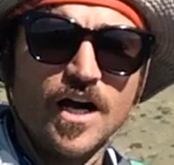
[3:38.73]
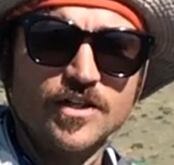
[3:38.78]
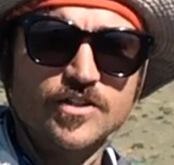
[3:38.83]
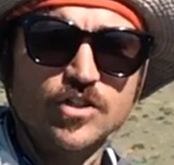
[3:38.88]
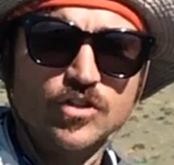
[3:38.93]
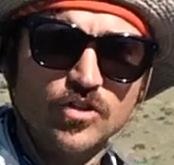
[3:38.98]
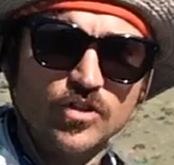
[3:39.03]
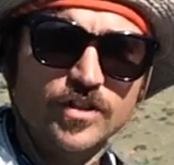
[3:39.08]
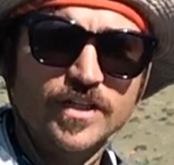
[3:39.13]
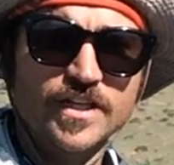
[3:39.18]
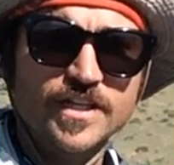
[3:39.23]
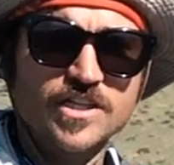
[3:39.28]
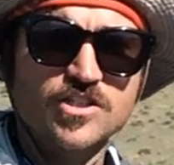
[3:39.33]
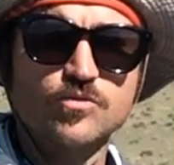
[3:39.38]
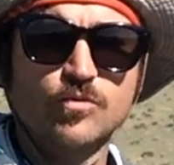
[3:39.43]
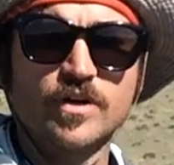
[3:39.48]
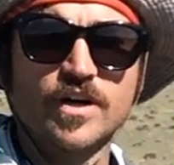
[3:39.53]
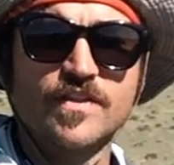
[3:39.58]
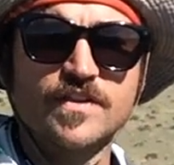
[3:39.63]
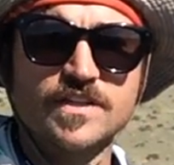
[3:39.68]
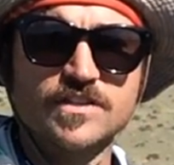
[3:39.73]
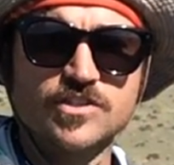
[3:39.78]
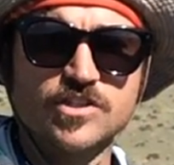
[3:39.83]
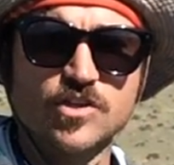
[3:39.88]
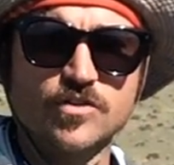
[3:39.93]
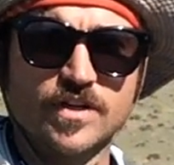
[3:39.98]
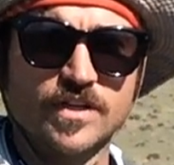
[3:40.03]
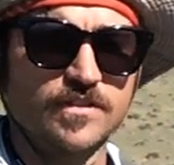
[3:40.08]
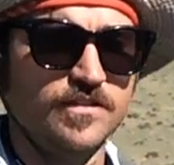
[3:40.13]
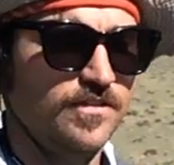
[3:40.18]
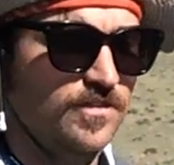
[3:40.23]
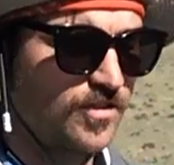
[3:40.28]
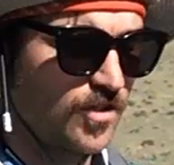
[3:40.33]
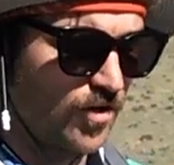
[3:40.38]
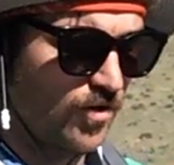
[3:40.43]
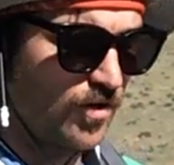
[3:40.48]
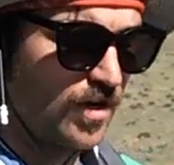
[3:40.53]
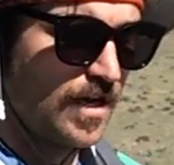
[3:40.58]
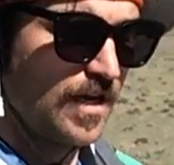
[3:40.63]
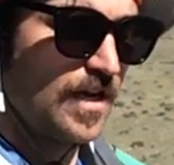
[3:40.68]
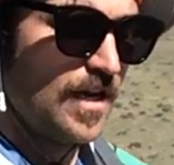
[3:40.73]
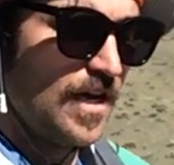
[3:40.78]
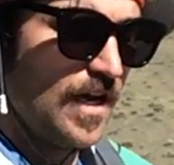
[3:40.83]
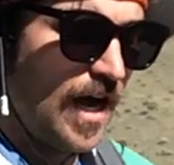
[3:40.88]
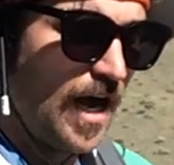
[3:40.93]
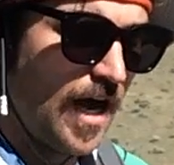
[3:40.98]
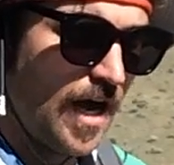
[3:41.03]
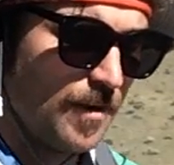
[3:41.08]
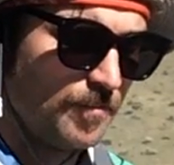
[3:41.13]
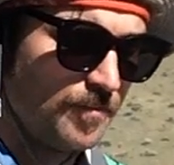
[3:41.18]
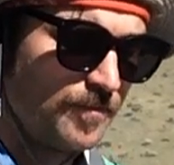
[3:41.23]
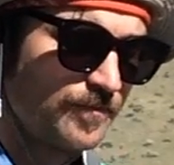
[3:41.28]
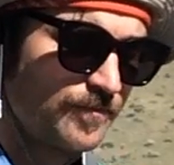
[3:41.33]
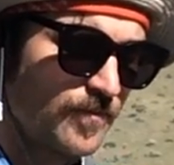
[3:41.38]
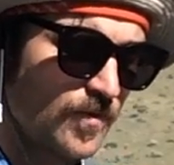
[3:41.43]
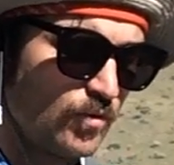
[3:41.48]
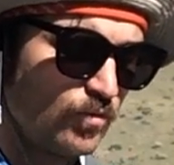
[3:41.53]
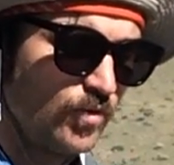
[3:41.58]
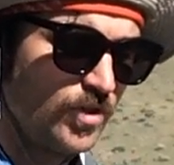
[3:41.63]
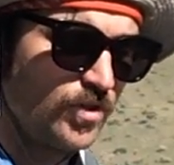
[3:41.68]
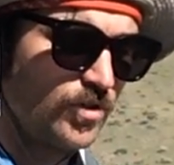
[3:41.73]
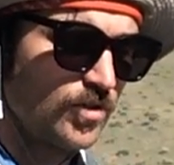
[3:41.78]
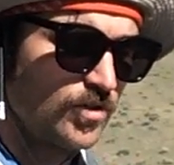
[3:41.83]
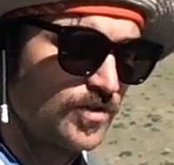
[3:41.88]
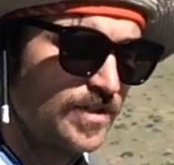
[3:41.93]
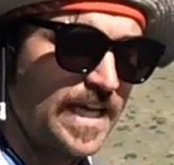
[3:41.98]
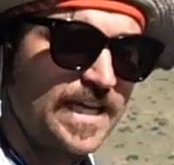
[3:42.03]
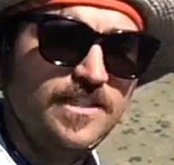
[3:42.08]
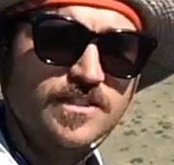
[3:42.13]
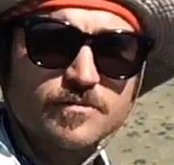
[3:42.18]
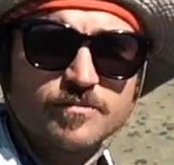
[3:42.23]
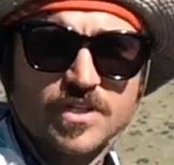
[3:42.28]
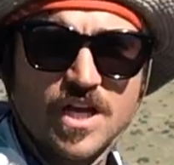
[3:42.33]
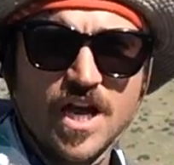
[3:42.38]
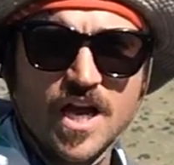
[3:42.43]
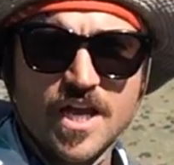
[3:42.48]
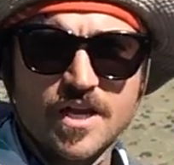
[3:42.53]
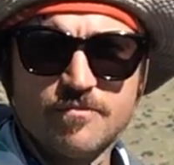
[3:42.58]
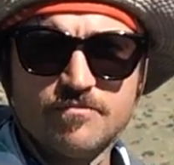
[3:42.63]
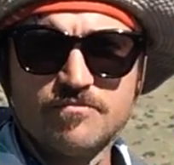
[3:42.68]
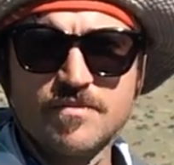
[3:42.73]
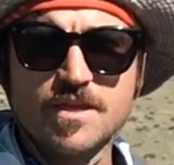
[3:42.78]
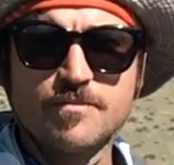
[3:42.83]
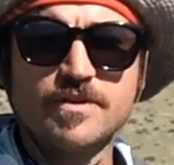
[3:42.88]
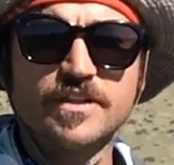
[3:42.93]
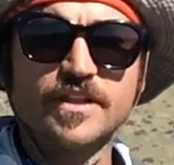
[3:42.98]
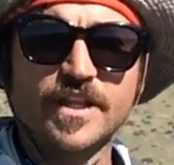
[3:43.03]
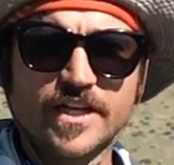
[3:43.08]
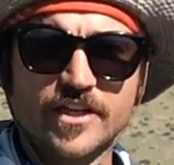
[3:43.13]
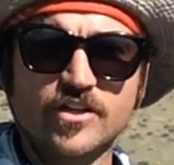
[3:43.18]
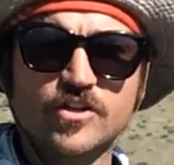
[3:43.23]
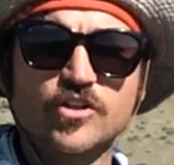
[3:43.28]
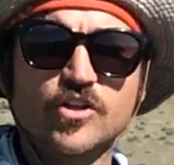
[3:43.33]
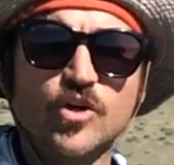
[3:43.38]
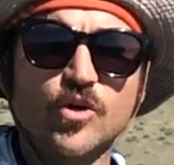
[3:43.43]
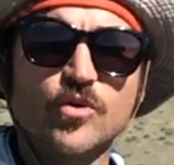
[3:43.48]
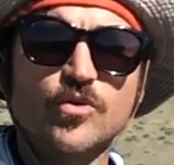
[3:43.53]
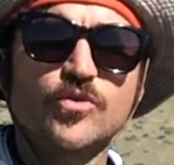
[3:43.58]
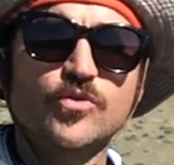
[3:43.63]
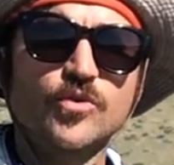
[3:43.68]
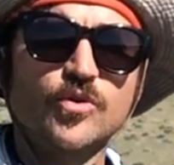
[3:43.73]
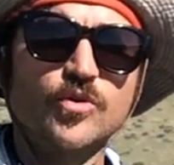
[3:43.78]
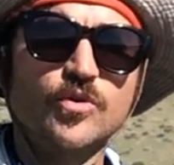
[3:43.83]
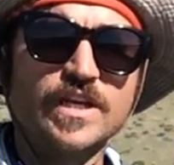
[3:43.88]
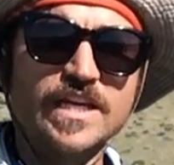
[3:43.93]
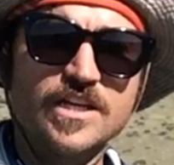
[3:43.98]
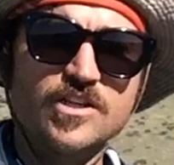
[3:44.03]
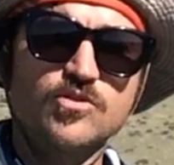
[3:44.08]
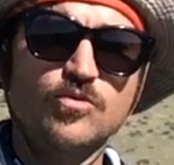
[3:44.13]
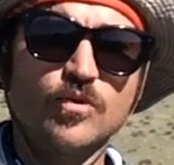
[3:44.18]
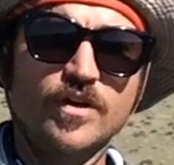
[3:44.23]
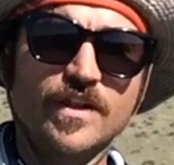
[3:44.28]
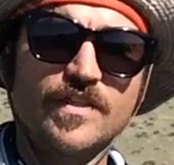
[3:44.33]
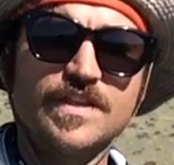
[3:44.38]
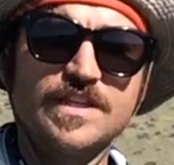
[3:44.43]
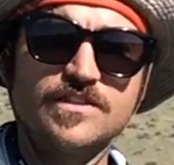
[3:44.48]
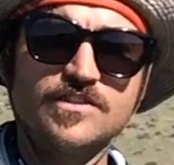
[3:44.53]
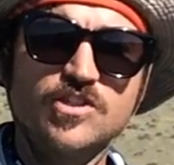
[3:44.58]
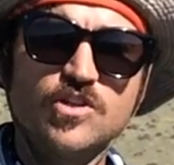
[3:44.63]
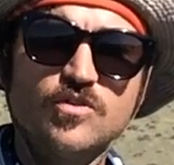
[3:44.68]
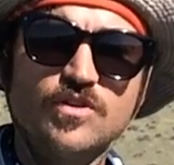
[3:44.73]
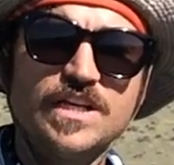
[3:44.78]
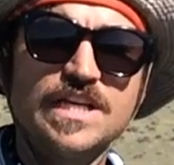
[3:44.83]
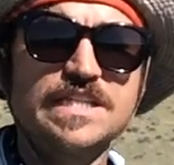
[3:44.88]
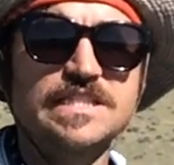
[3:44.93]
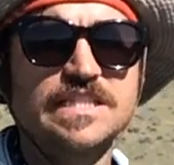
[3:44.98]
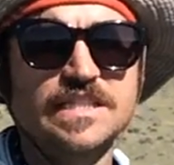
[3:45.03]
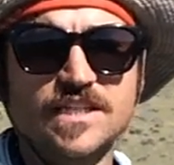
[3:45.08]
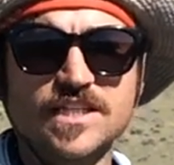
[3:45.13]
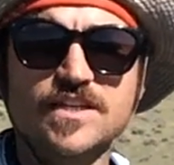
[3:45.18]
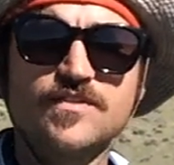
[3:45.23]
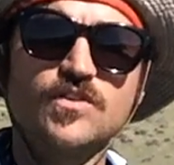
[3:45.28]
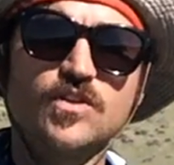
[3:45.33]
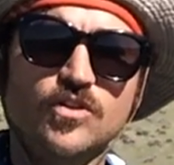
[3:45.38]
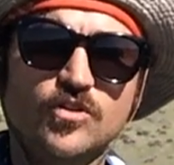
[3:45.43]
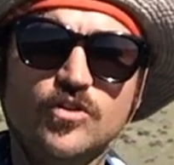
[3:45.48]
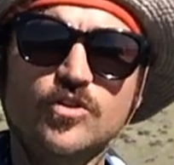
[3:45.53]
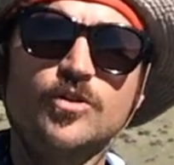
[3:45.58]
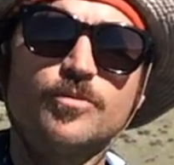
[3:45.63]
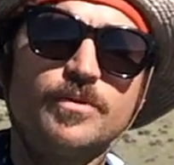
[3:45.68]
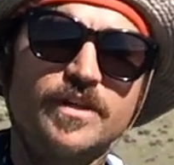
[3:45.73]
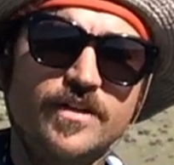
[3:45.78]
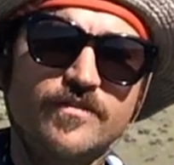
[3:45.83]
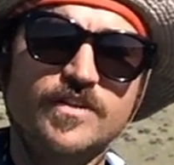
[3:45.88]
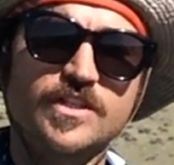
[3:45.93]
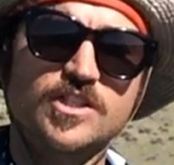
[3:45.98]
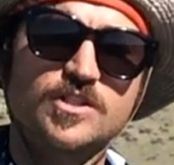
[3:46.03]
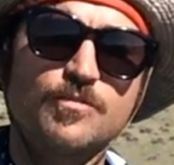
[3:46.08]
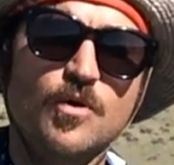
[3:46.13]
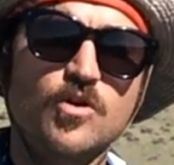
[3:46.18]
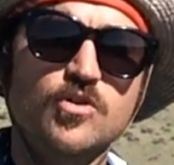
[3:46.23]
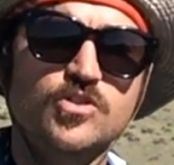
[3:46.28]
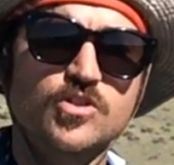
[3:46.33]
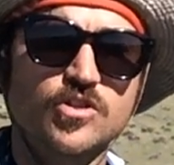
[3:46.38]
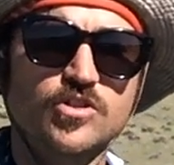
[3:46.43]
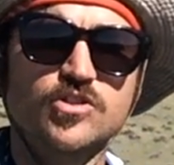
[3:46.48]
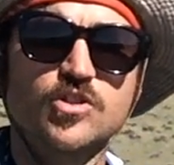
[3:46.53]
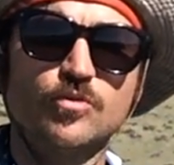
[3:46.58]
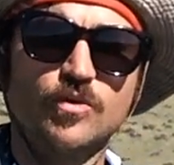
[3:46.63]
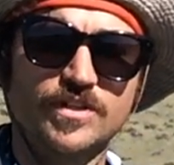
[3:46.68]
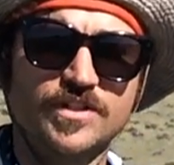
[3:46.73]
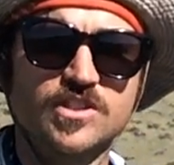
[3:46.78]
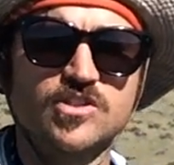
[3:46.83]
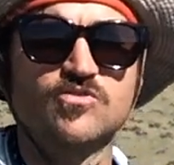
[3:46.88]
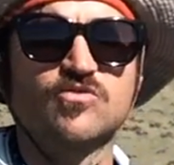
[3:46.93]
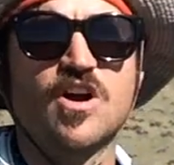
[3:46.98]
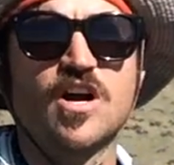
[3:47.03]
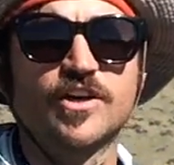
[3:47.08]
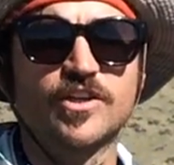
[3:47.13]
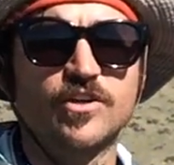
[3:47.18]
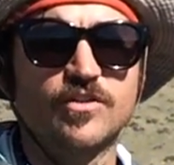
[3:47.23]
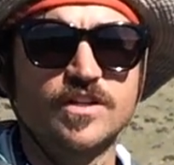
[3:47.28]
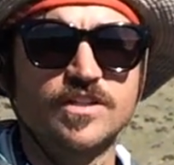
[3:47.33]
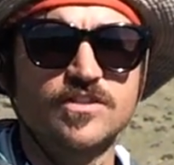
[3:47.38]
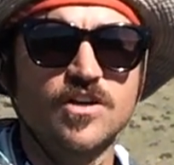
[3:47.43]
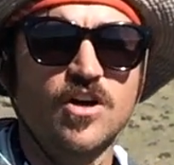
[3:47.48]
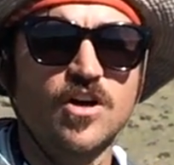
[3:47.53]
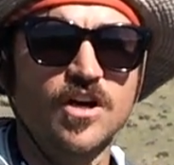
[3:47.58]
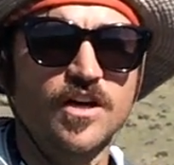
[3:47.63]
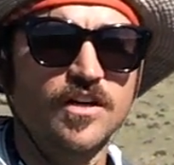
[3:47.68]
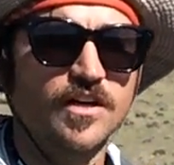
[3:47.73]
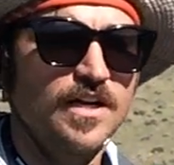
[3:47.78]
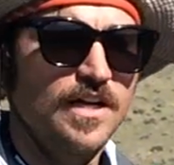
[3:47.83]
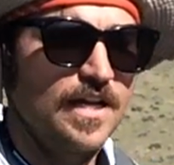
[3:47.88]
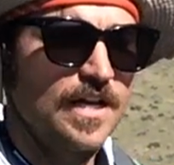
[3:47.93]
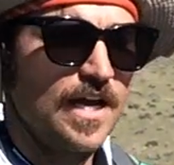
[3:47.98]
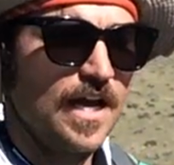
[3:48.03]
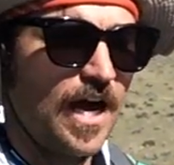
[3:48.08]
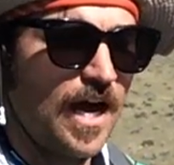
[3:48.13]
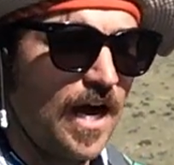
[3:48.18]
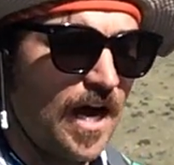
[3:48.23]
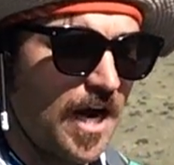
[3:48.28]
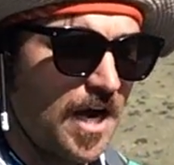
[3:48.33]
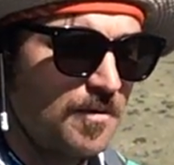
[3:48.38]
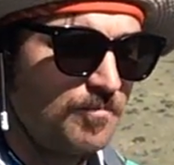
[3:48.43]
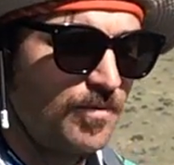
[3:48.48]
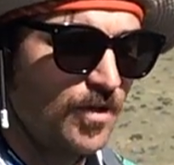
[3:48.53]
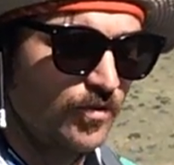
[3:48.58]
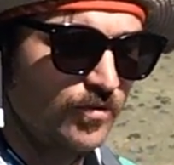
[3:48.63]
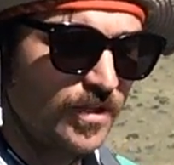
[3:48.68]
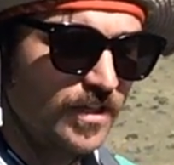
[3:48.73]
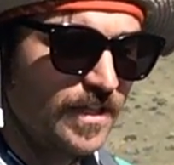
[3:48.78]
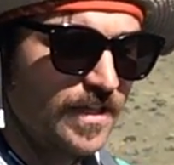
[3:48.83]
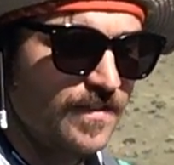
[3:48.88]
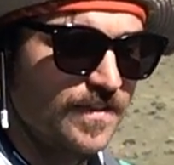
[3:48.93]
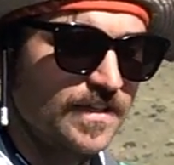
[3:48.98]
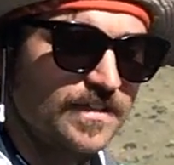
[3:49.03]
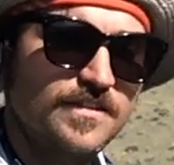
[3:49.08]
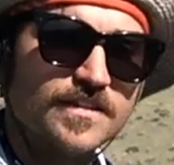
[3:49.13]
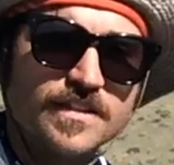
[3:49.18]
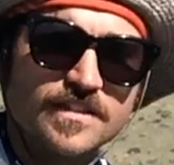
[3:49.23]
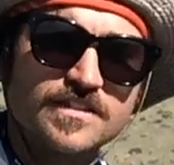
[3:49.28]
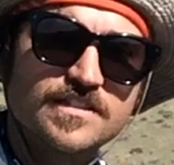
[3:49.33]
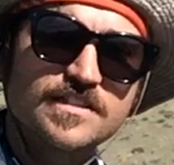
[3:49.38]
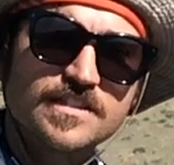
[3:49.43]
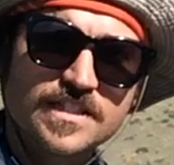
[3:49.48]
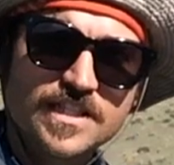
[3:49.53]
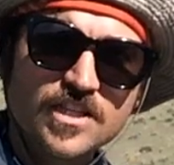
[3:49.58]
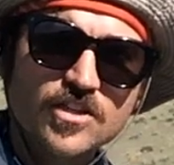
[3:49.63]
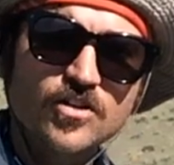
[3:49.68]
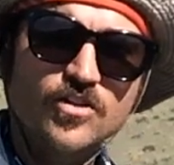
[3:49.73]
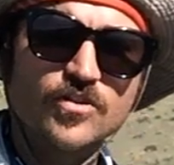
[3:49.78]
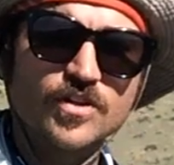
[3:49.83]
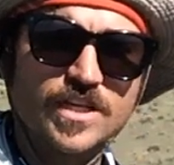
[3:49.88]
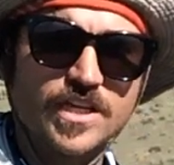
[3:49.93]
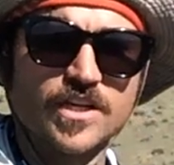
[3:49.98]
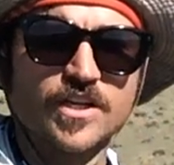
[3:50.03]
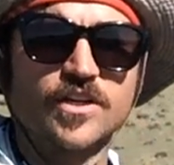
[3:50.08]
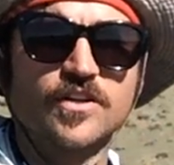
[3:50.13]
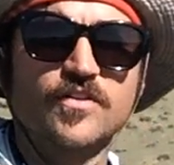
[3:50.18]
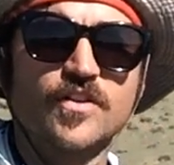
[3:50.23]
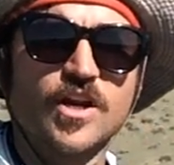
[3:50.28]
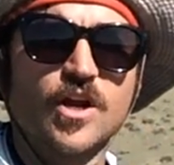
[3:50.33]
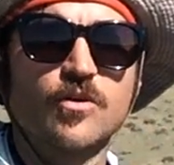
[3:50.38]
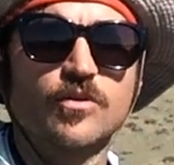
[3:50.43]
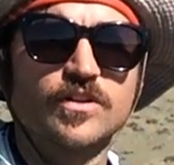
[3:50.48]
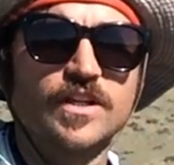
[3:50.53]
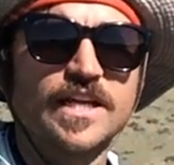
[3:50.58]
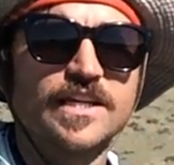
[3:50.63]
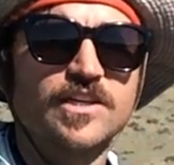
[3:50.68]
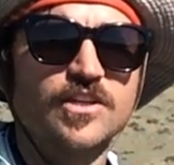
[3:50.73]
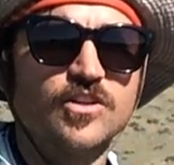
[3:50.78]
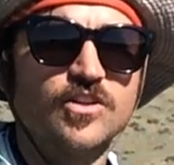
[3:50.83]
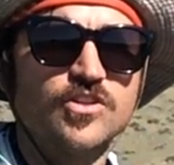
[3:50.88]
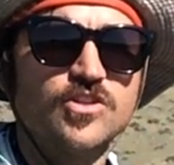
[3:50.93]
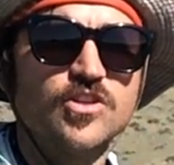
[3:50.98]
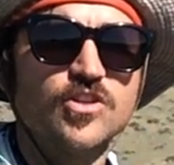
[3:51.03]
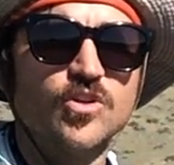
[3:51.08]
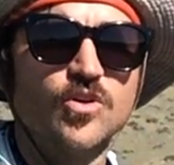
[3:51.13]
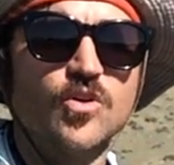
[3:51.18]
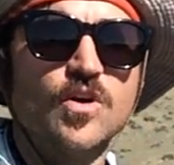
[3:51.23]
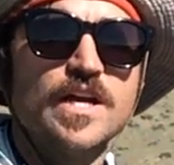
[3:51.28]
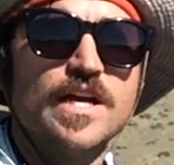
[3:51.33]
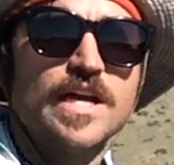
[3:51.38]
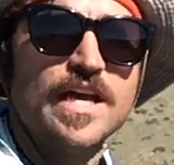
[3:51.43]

to look at each one of these units. So we'll take some time maybe later to go through each one of these units and give you a little bit of exposure to what these rock units are. But really the skill here that I would like you to do